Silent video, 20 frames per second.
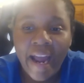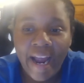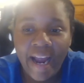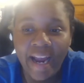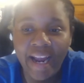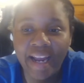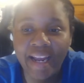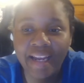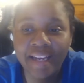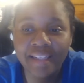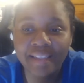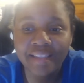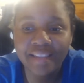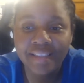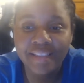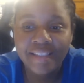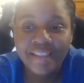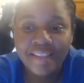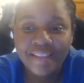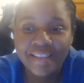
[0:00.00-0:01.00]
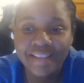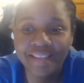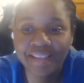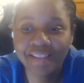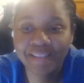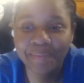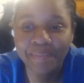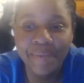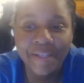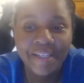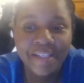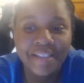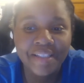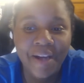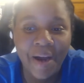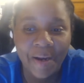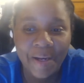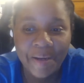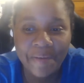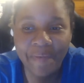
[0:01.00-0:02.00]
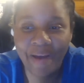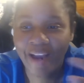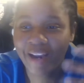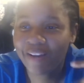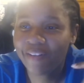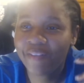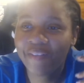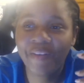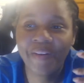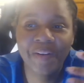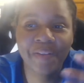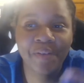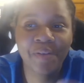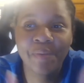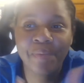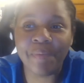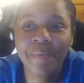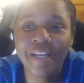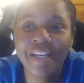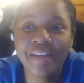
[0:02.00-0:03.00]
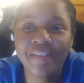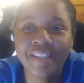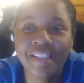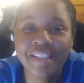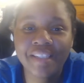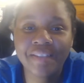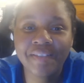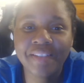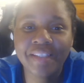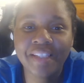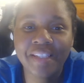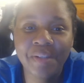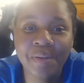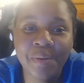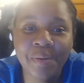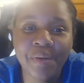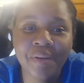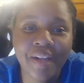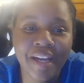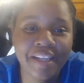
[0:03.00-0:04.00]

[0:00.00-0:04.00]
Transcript: And she's just been talking back and forth with me, which is really cool.